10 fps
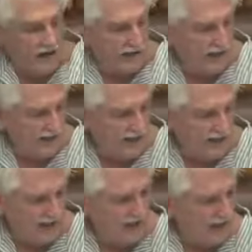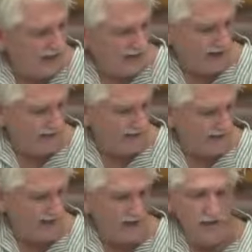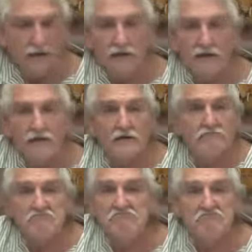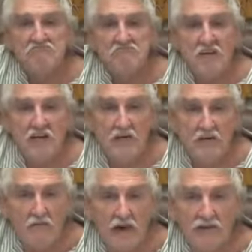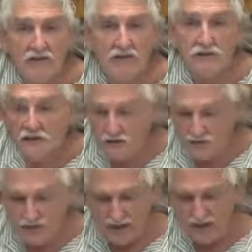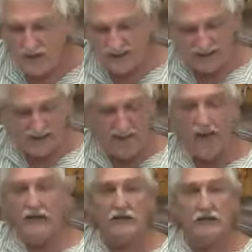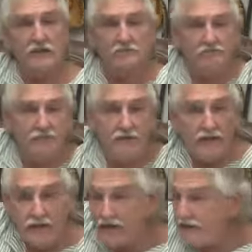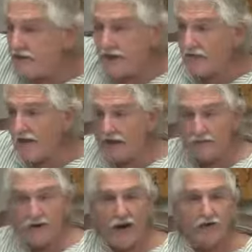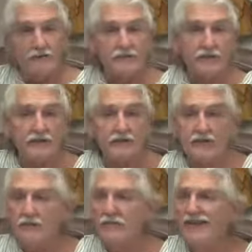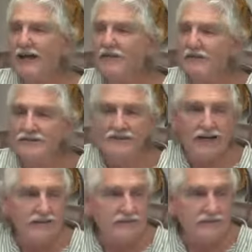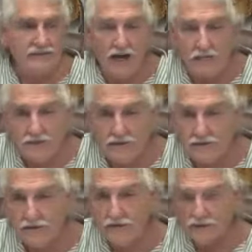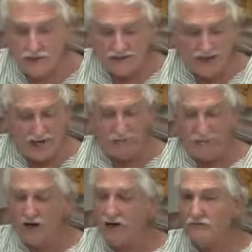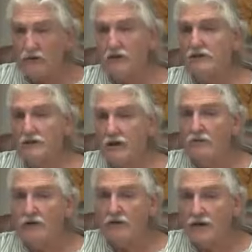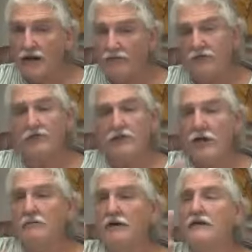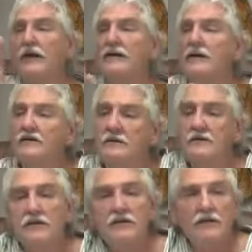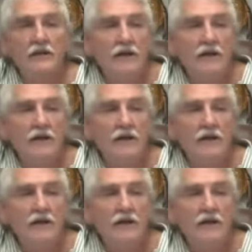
cake like that, and uh, didn't even budge your sugars much. And I said, now you're good. And she never had a problem since. But that was, that's just type two. Type one, boy, some of them are tough. And we are talking about that yesterday